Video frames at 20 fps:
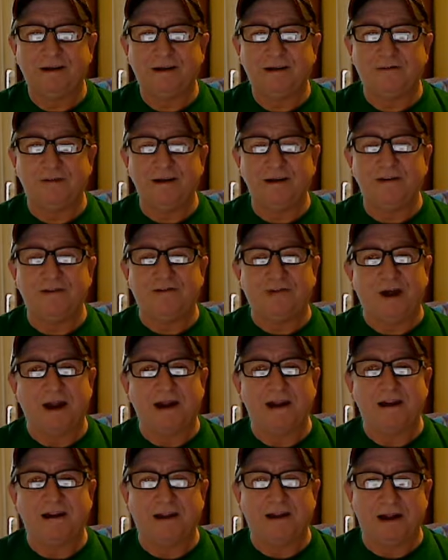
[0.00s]
when you try
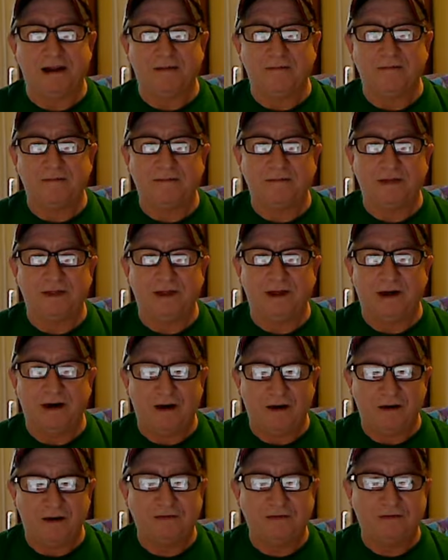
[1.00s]
to tell them the
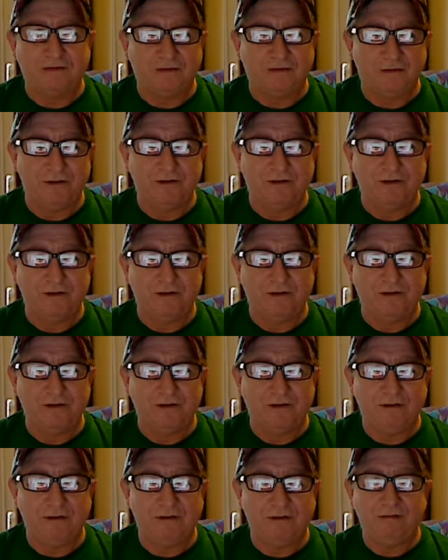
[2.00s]
honest truth
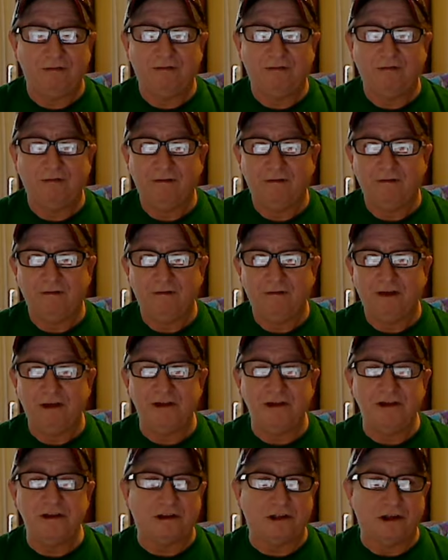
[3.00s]

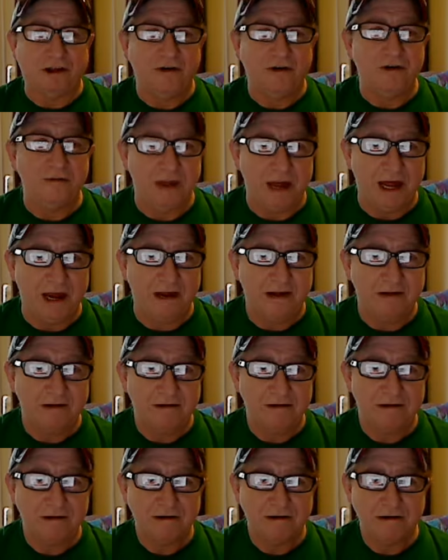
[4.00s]
and you clue them in,
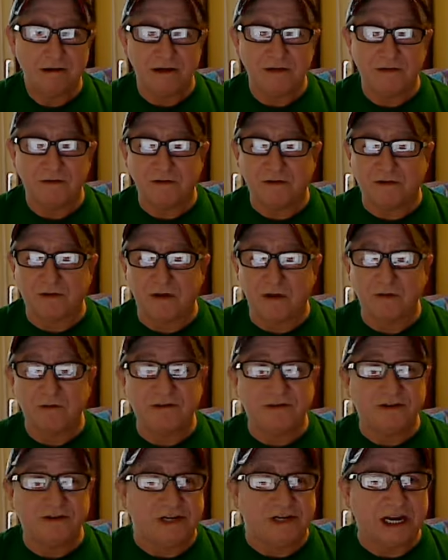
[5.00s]
and they're so
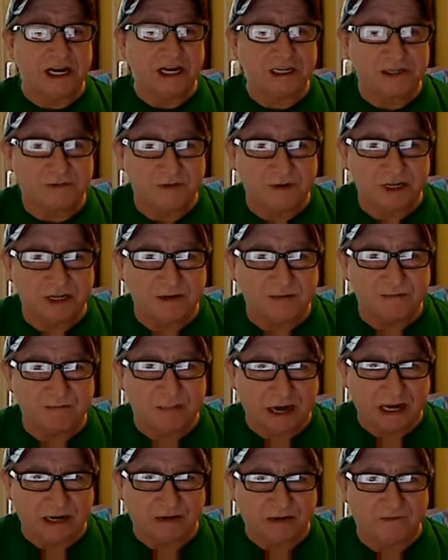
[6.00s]

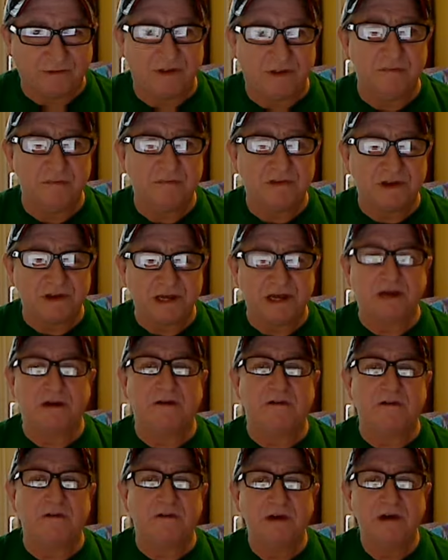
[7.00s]
disrespectful
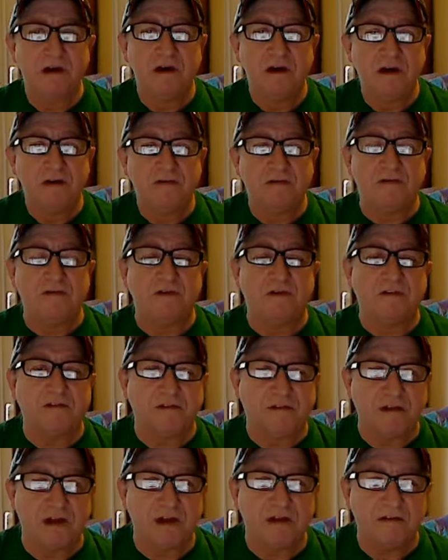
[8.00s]
themselves that they
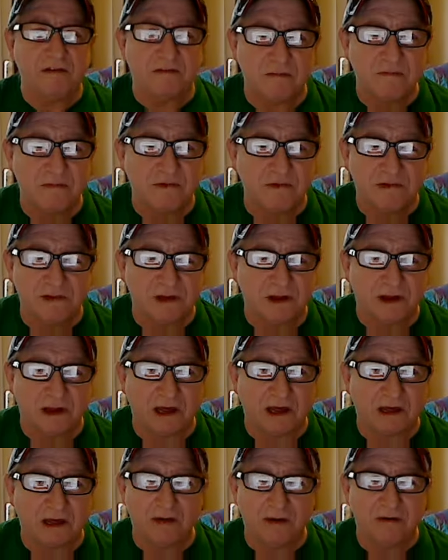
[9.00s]
say some shit
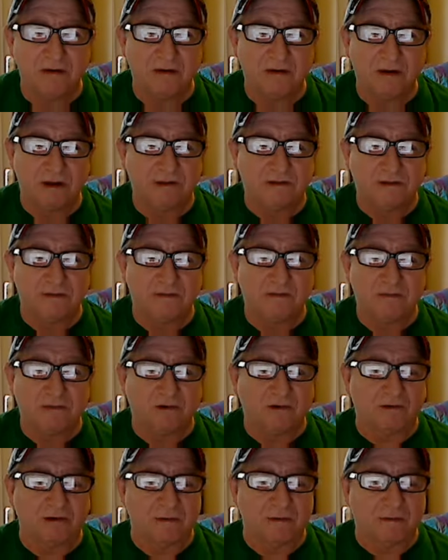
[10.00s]
like you, some
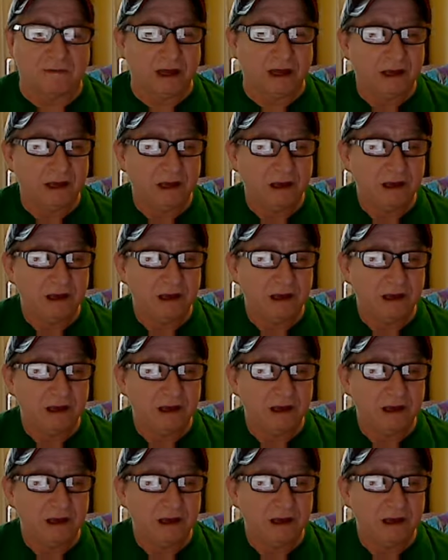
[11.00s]
crap like,